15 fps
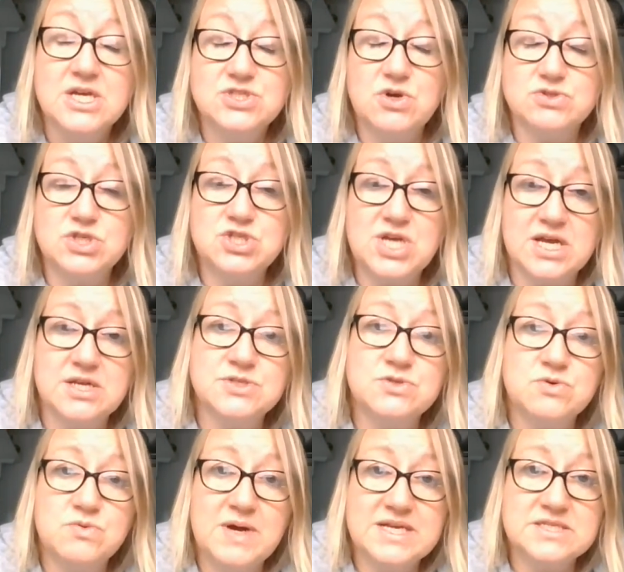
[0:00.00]
Dr. Jekyll has
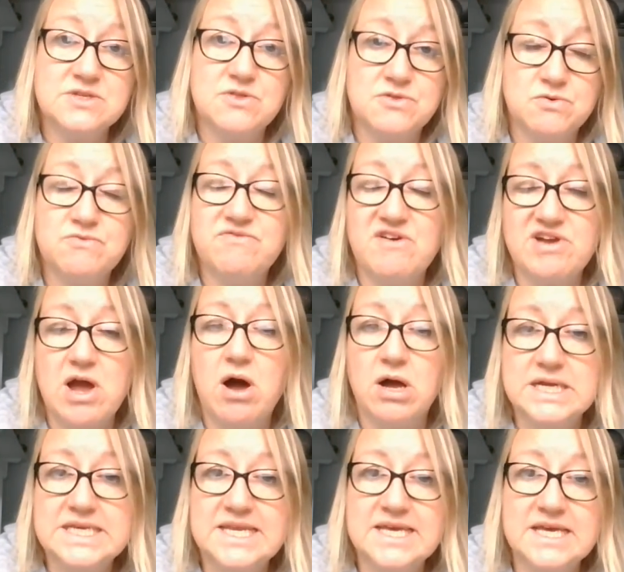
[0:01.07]
always thought very
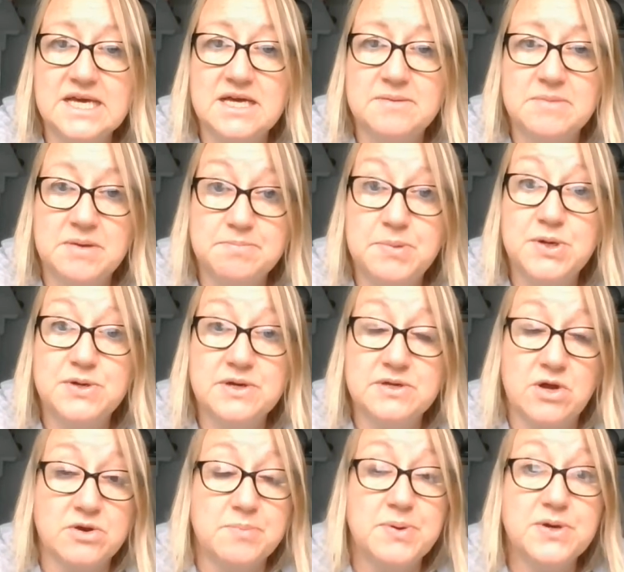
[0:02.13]
highly
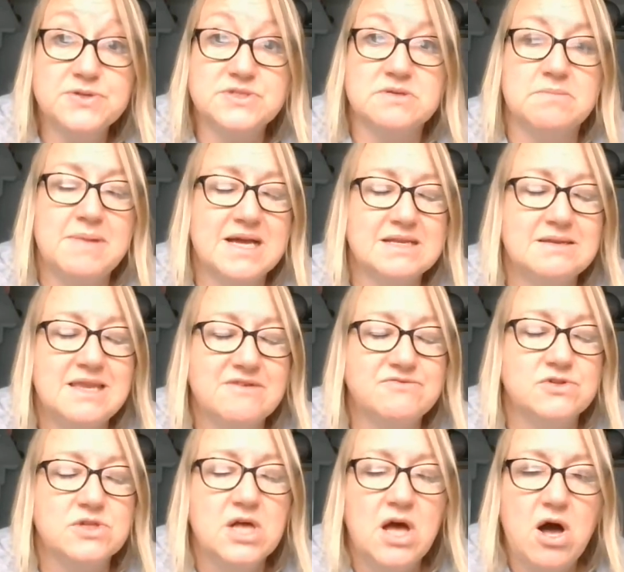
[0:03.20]
on a personal
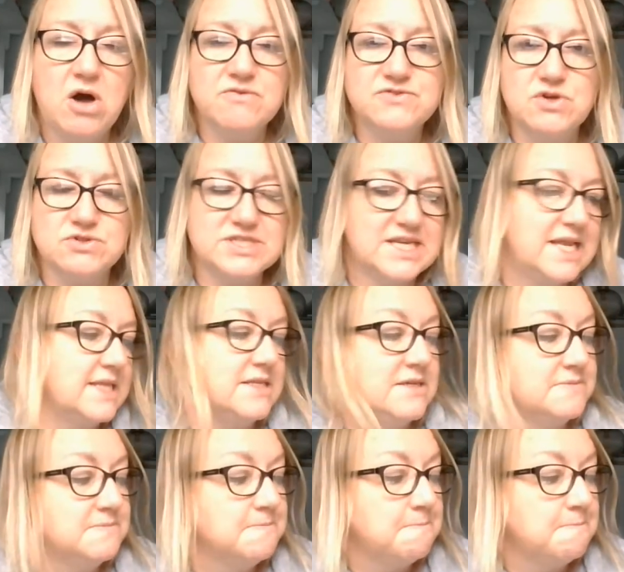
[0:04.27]
level of Dr. Lanyon.